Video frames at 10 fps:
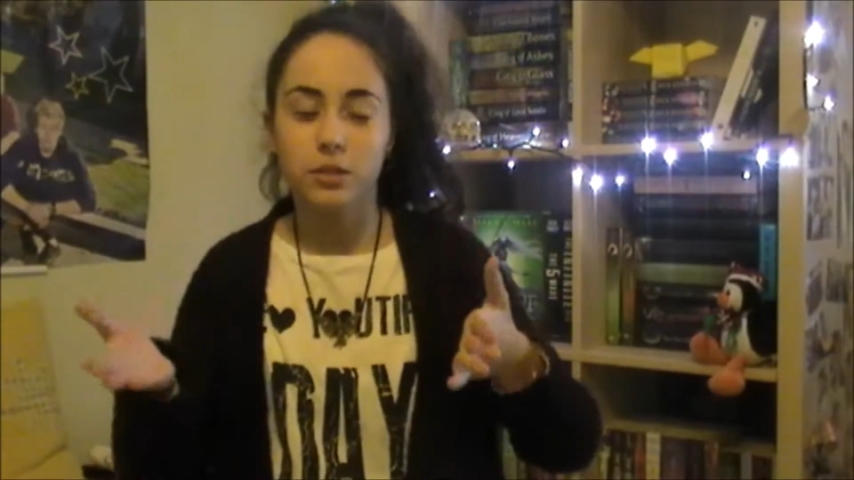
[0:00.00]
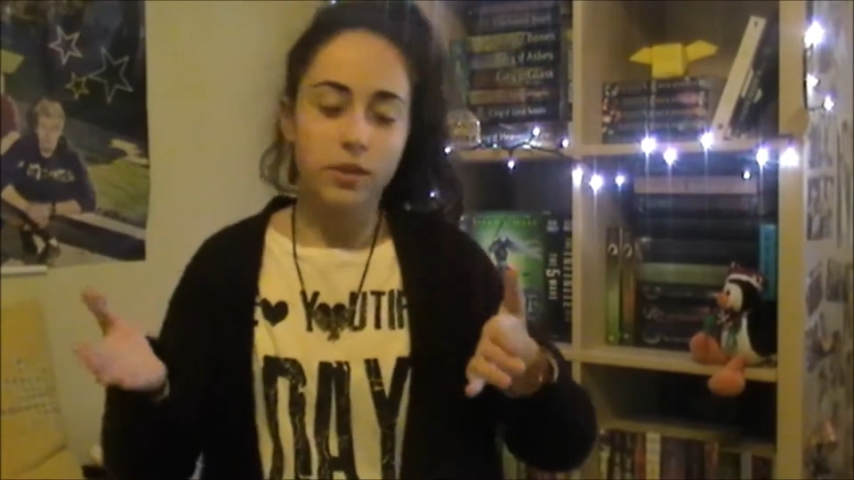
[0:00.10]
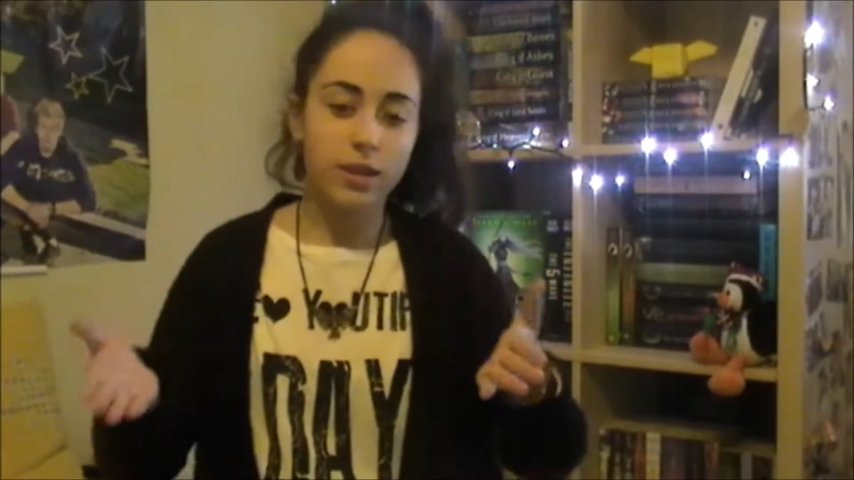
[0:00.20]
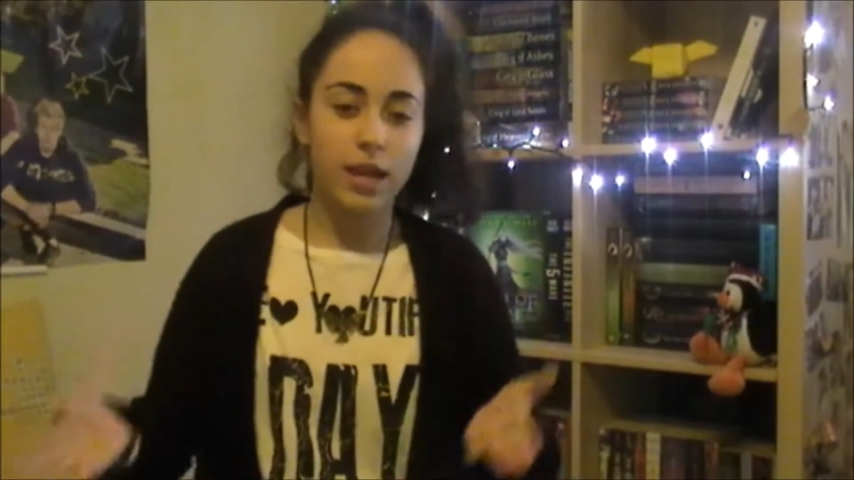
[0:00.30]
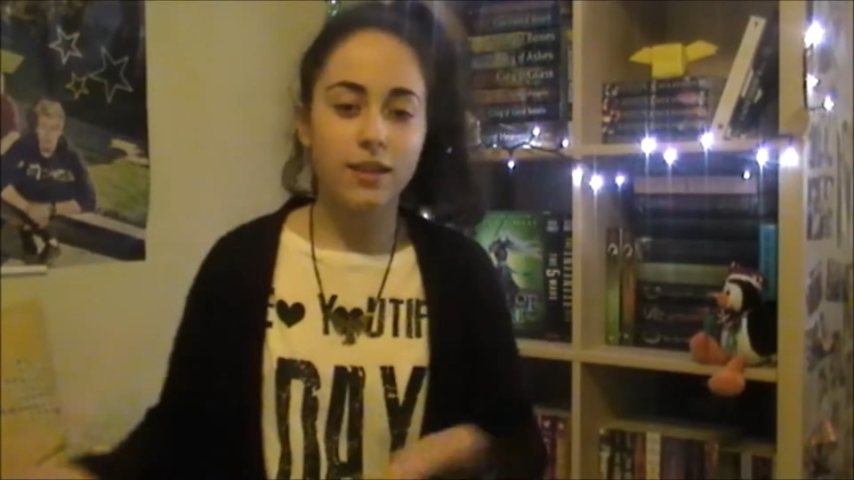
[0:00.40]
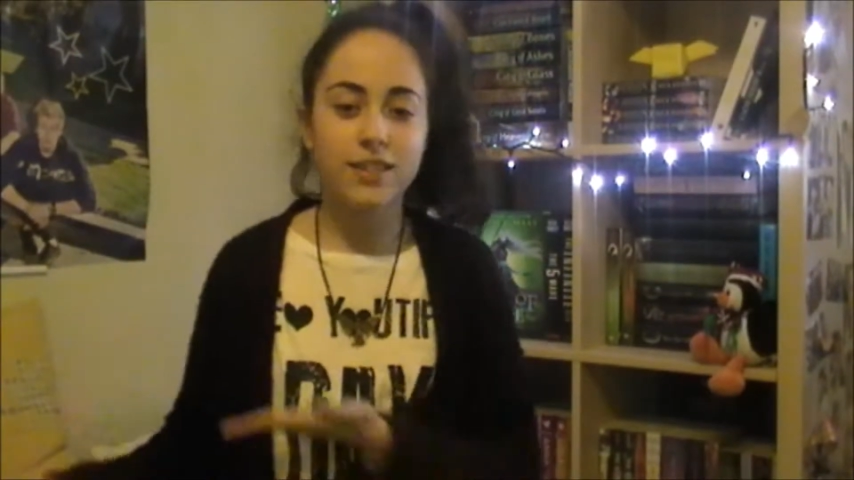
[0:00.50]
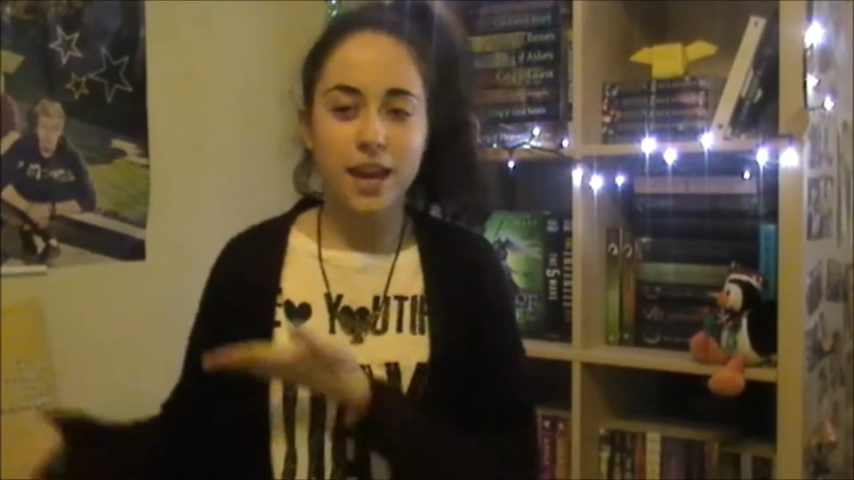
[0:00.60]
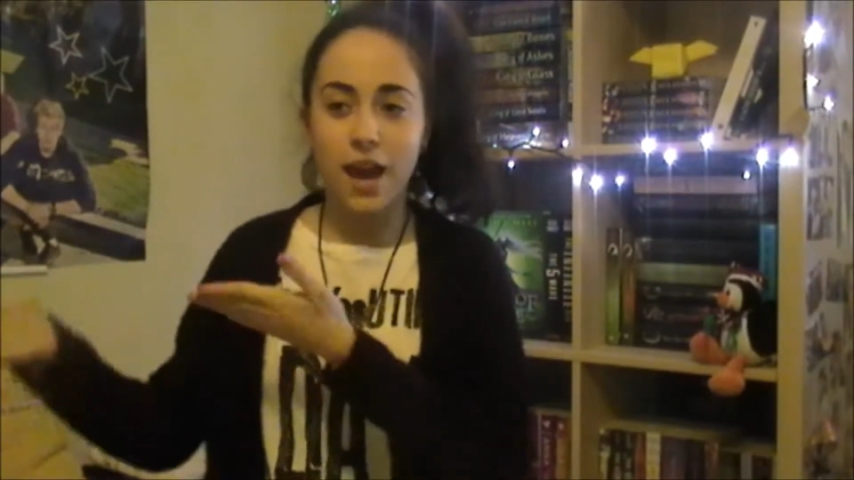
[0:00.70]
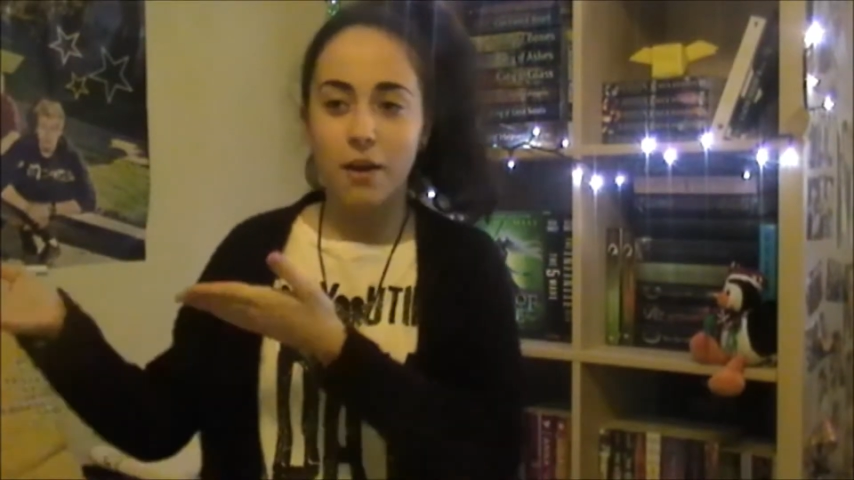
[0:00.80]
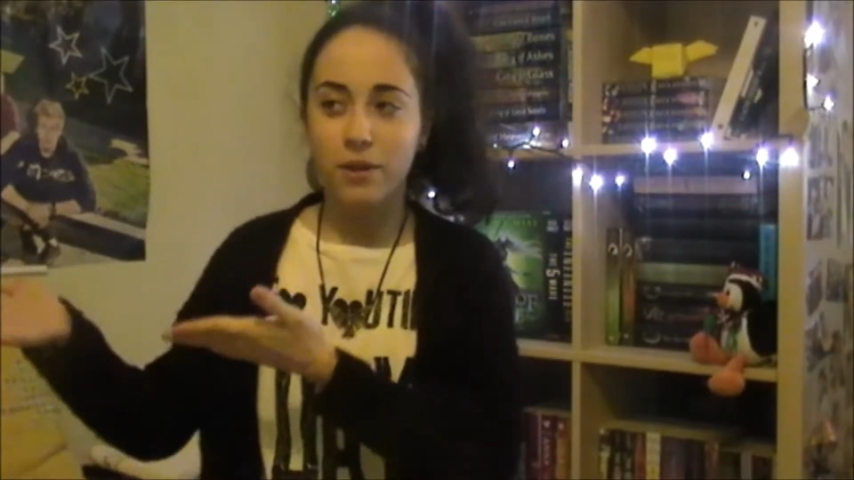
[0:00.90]
So the next
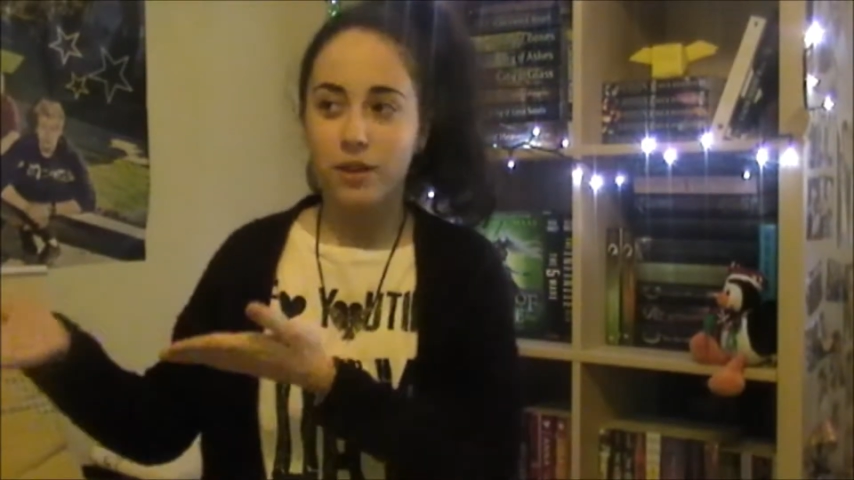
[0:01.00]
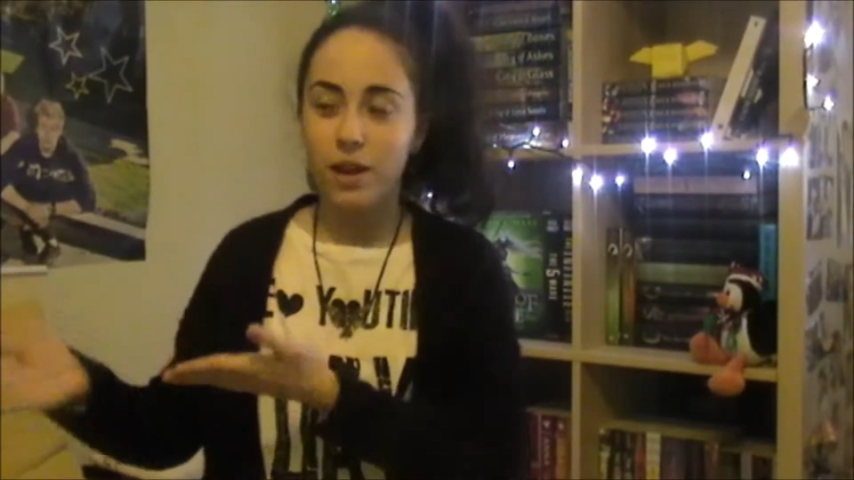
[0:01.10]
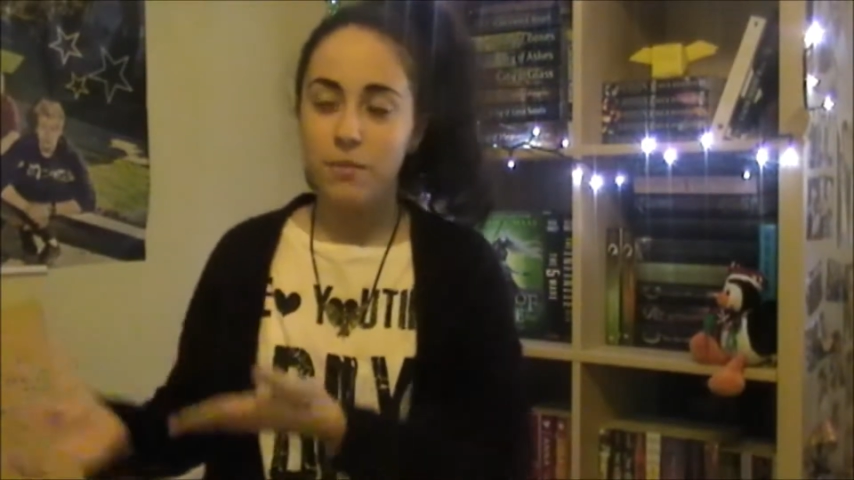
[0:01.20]
day I went on